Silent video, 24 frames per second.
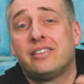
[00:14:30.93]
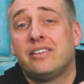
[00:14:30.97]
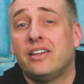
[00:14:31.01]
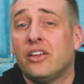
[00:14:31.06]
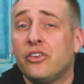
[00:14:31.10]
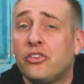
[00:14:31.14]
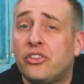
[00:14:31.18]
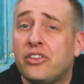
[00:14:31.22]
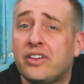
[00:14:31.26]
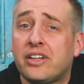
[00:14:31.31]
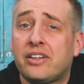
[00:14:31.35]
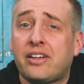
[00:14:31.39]
The
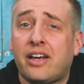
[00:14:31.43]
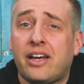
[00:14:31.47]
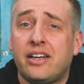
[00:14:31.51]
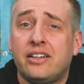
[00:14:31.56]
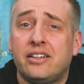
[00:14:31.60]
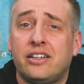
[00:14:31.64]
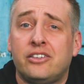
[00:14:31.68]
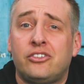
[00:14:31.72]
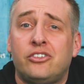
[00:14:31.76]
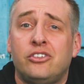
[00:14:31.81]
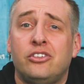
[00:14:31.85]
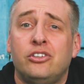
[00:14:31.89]
other thing the
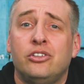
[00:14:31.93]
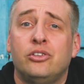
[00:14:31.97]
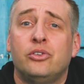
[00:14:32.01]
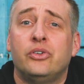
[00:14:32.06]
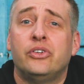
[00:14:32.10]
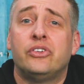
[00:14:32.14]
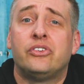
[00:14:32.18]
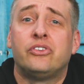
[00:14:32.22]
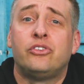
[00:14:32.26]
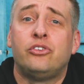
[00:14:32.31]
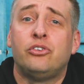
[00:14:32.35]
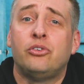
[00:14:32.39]
Tyan lets you do
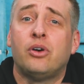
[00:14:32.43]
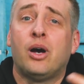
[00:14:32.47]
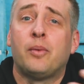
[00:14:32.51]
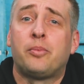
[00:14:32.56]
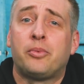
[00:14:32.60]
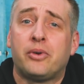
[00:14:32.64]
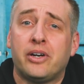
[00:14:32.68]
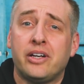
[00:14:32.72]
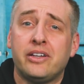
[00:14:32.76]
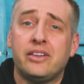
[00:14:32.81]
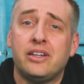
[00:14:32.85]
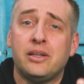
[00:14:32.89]
is to
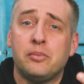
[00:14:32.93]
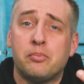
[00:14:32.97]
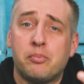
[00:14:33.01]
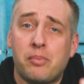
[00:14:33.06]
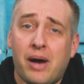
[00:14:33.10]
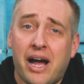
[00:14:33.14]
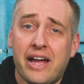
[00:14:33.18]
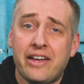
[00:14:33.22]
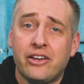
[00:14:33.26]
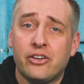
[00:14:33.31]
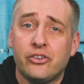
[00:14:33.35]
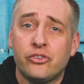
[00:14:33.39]
upgrade the
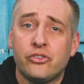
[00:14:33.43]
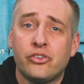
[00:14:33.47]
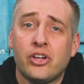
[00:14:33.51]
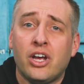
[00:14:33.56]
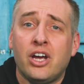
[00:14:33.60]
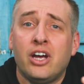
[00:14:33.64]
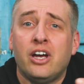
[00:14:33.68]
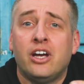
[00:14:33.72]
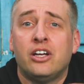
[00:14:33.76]
BIOS